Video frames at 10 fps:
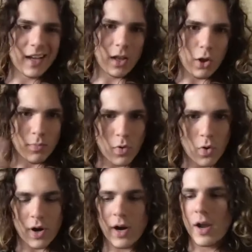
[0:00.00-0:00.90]
lot
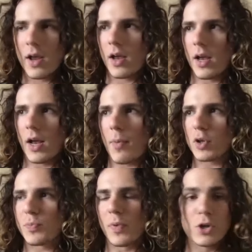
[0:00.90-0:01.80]
more uh, about
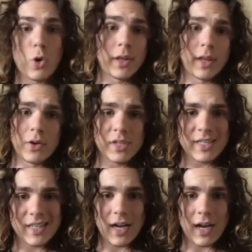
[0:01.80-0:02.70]
spirituality because
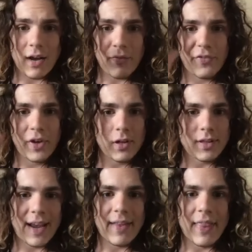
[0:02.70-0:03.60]
it's a field
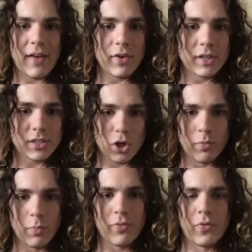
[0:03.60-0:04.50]
that I never discovered
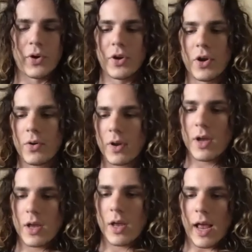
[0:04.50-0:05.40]
before. You know,
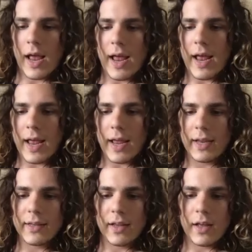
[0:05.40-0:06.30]

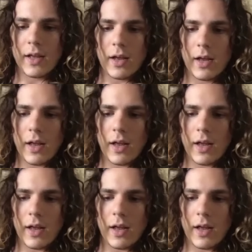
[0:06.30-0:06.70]
and it's